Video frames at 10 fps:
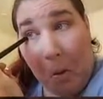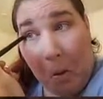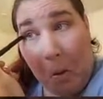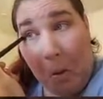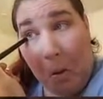
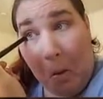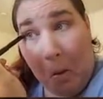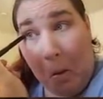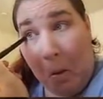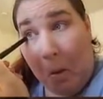And as
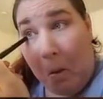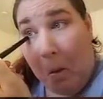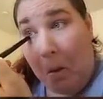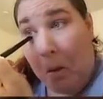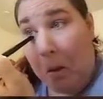annoying
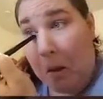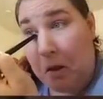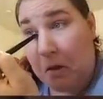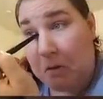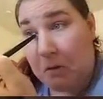as it is
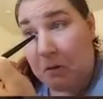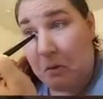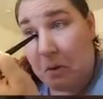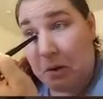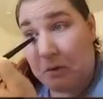to
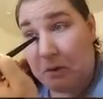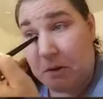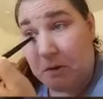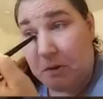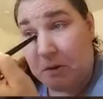have to
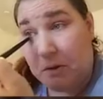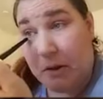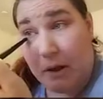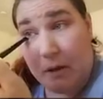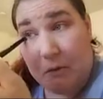
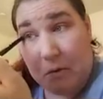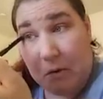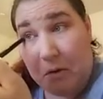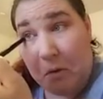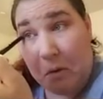
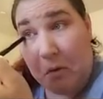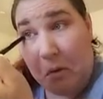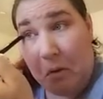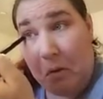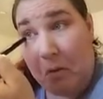put it
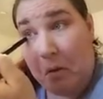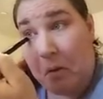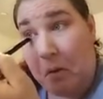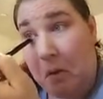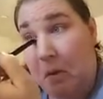on,
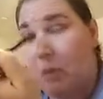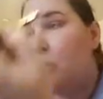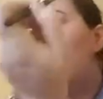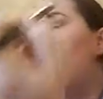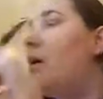if you
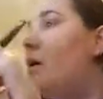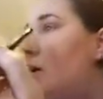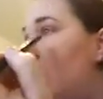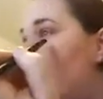want your marriage